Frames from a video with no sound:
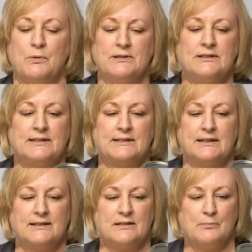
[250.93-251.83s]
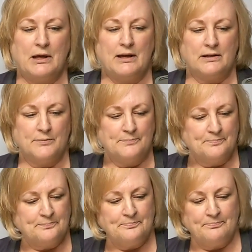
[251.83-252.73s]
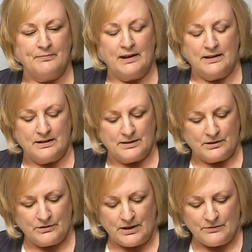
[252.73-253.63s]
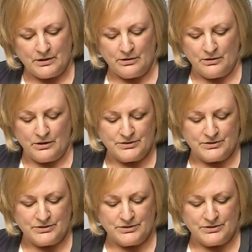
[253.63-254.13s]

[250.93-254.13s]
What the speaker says: It wants to sink to the bottom. I don't have any,